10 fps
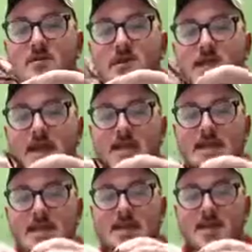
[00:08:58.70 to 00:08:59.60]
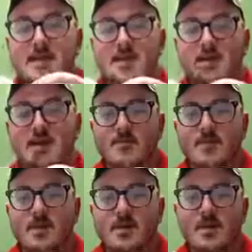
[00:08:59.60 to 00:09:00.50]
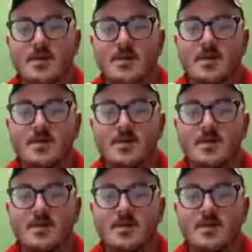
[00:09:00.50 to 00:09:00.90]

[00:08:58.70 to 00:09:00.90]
A knot need not be knotted.